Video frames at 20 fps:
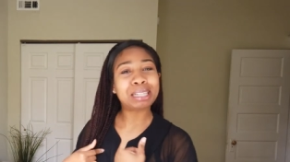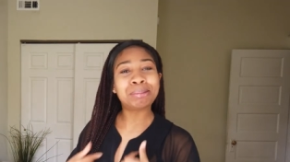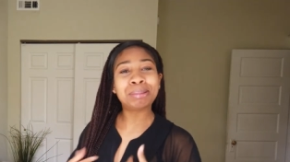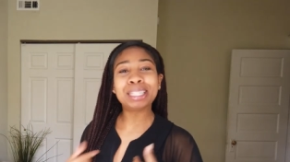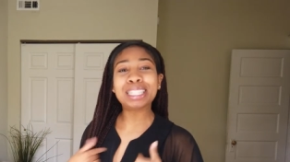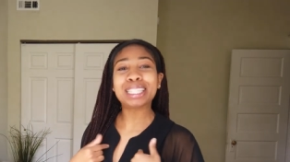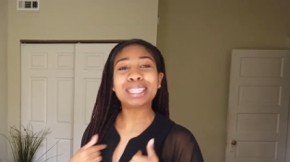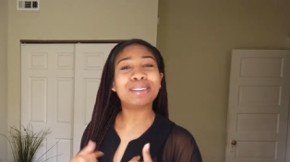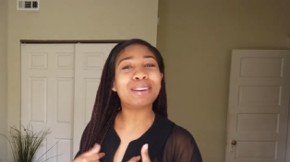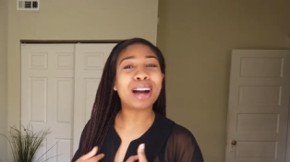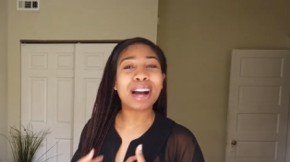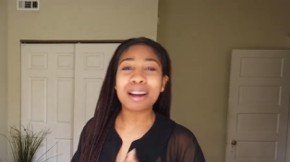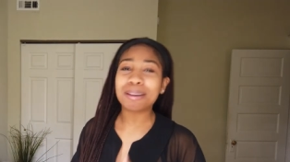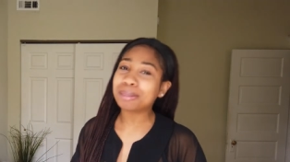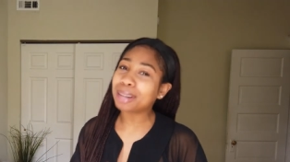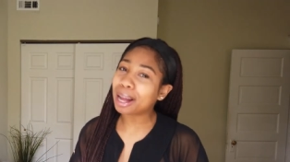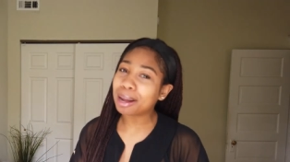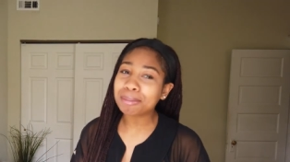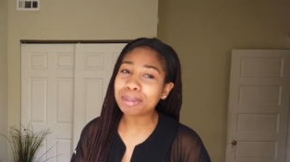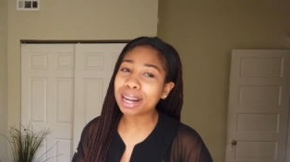Me too.
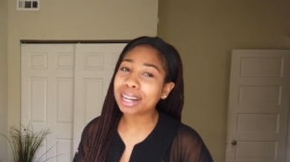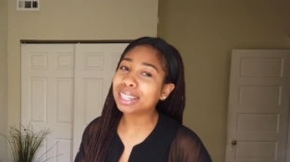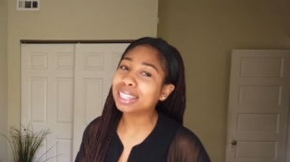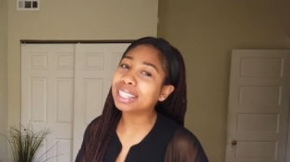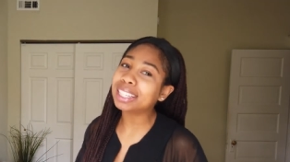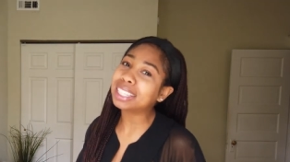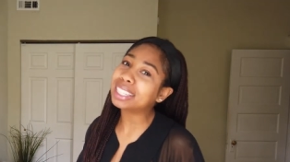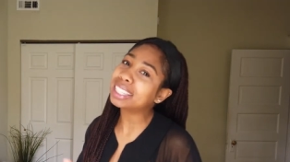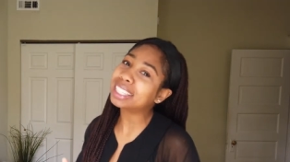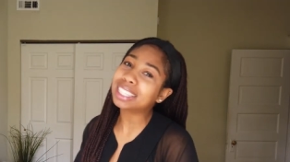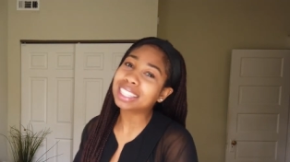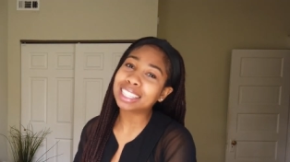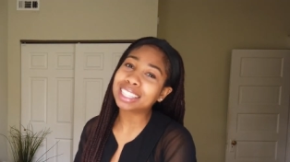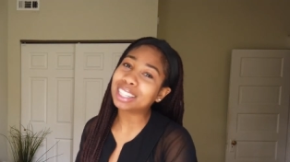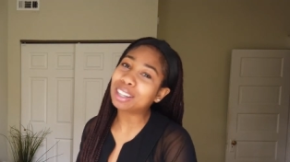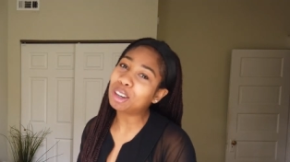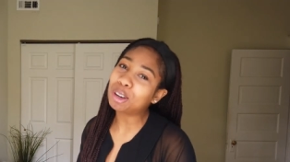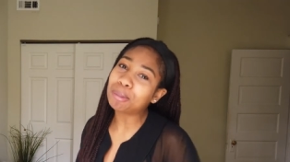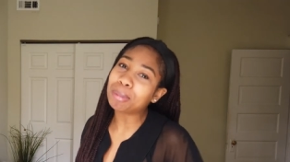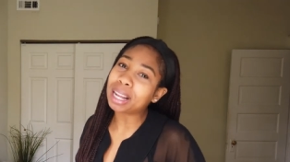I'm, I'm out here
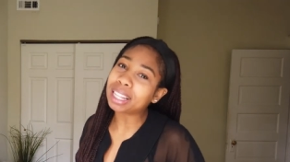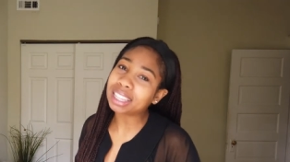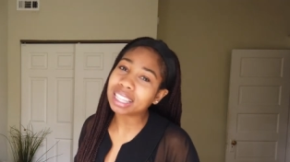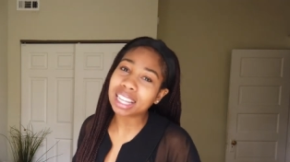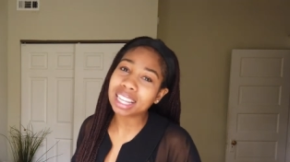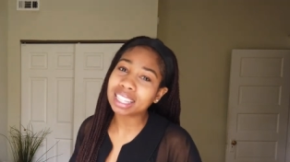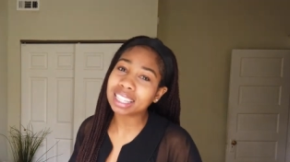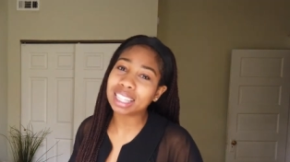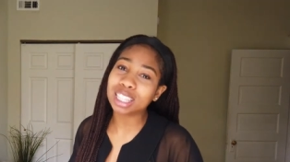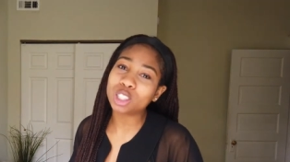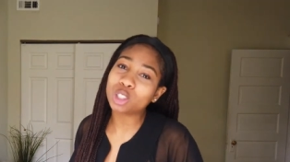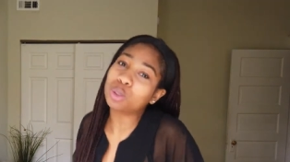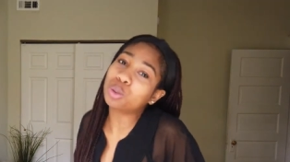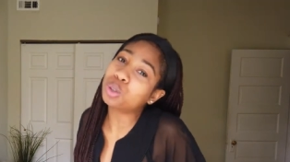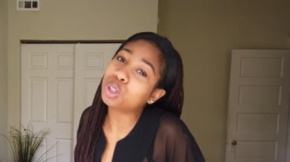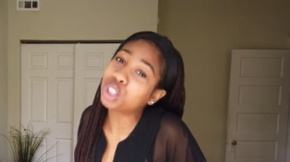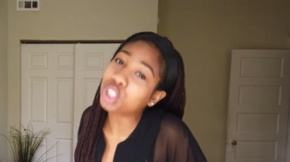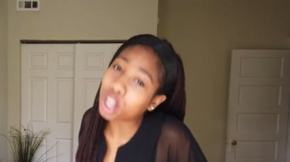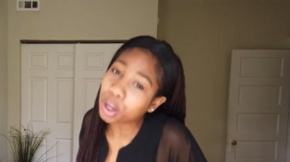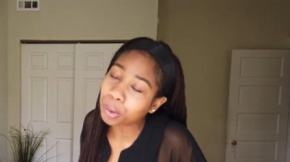doing my stuff this
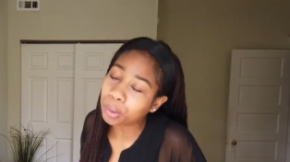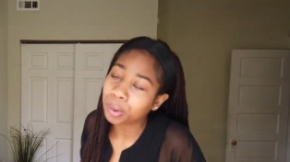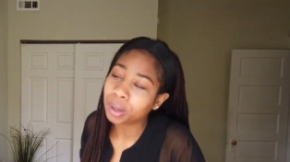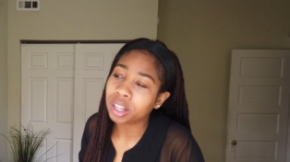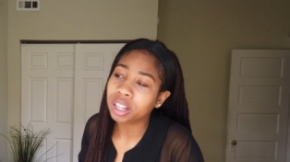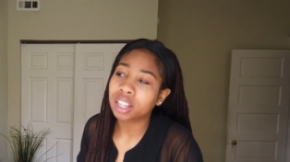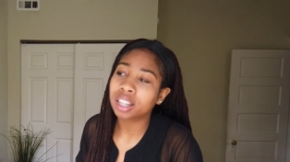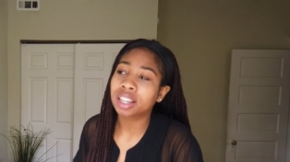too.